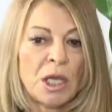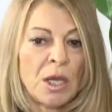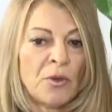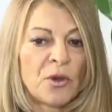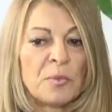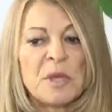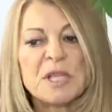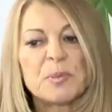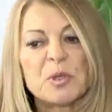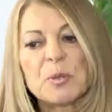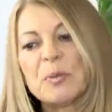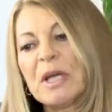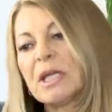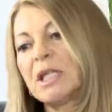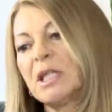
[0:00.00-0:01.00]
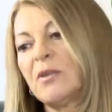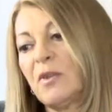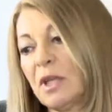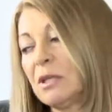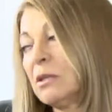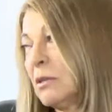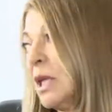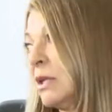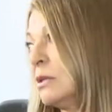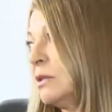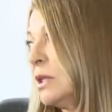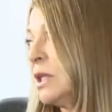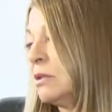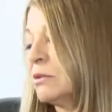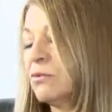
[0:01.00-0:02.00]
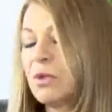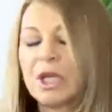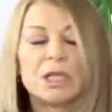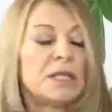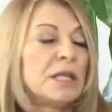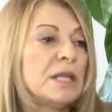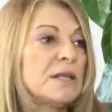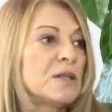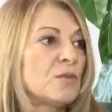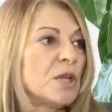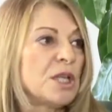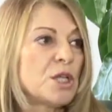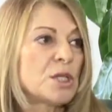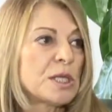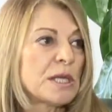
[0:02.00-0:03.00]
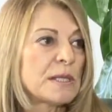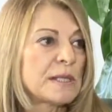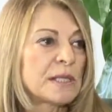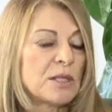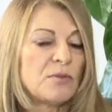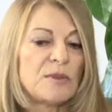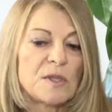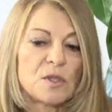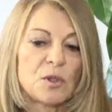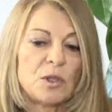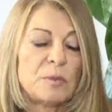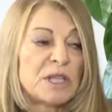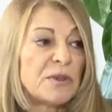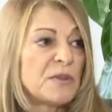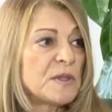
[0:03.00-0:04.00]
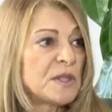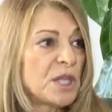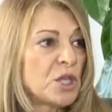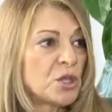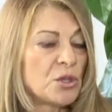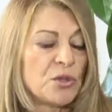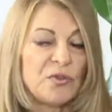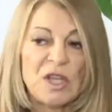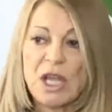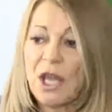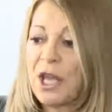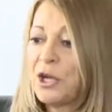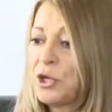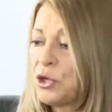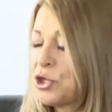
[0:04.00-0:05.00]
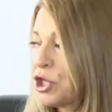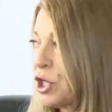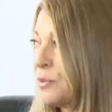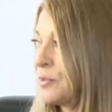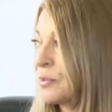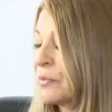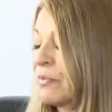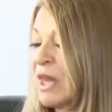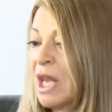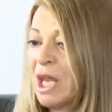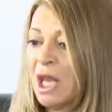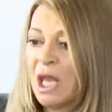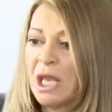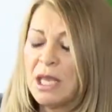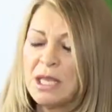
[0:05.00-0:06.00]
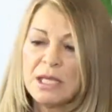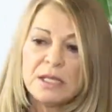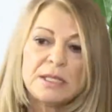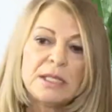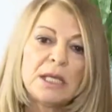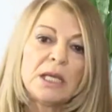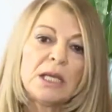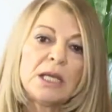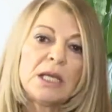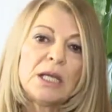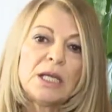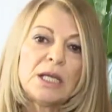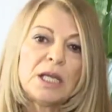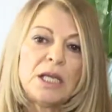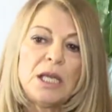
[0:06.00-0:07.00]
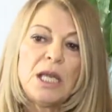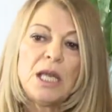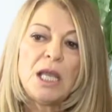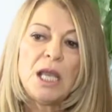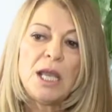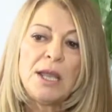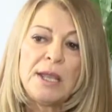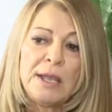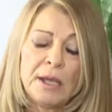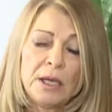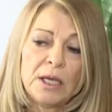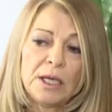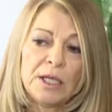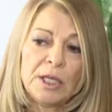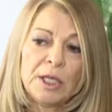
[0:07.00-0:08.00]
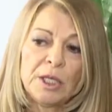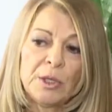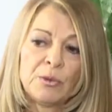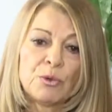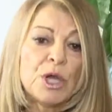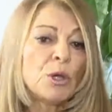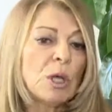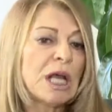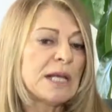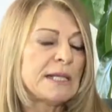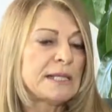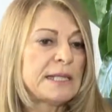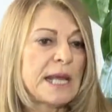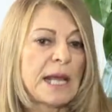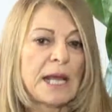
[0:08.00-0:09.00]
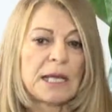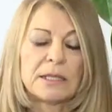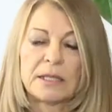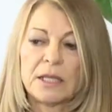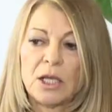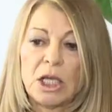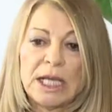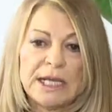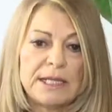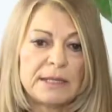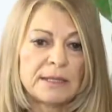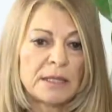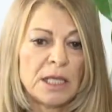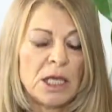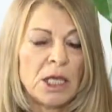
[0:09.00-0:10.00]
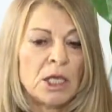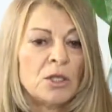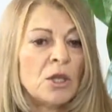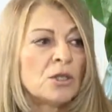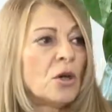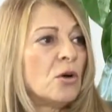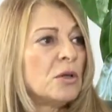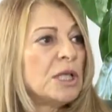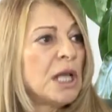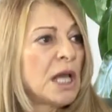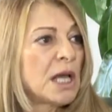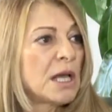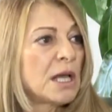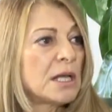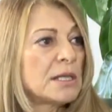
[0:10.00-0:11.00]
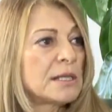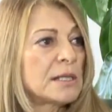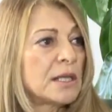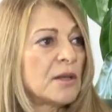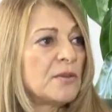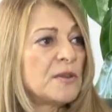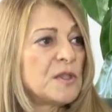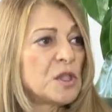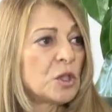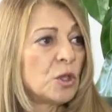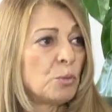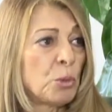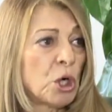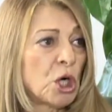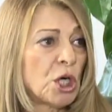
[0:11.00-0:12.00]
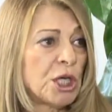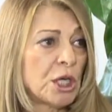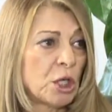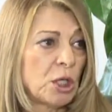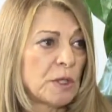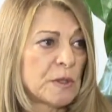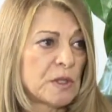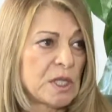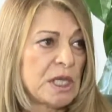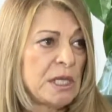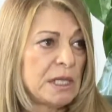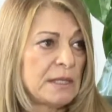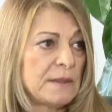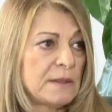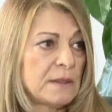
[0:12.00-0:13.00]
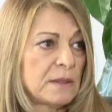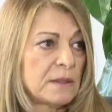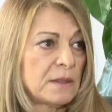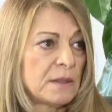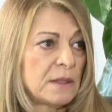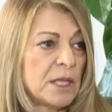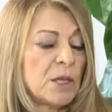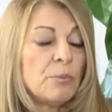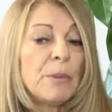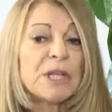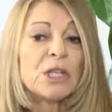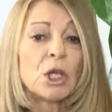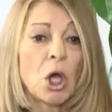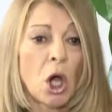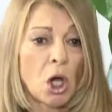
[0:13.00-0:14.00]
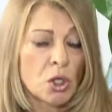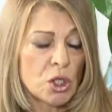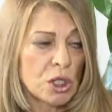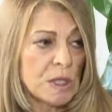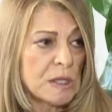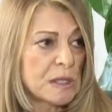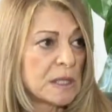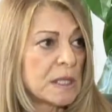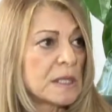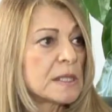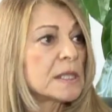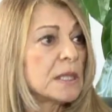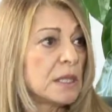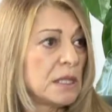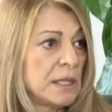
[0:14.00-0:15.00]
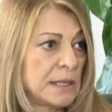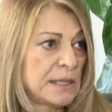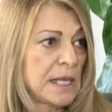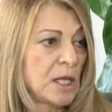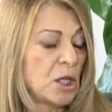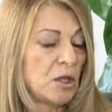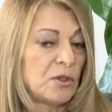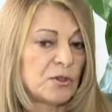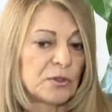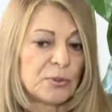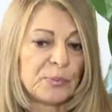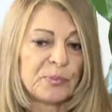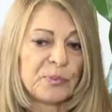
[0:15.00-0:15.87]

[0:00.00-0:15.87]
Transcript: from his perspective and in reality is really just the visual manifestation of the energy. And he realized that light not only has physical particles in it, but the consciousness itself.